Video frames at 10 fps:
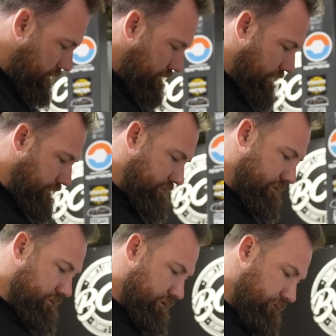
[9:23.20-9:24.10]
So I'll just
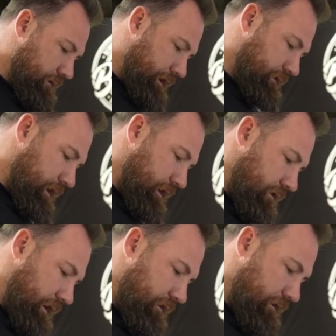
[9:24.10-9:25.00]
literally run a die
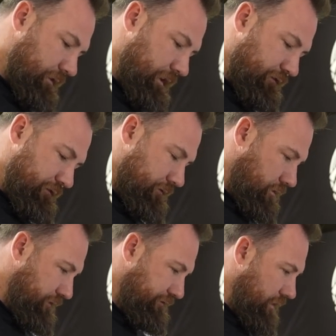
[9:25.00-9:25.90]
grinder around that,
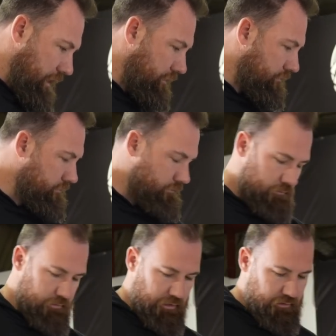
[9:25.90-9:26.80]
or a file,
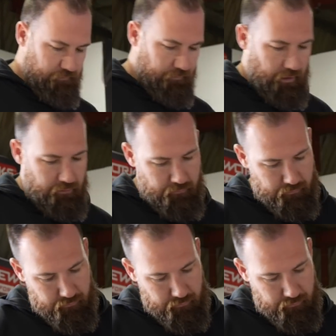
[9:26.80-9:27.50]
like this file.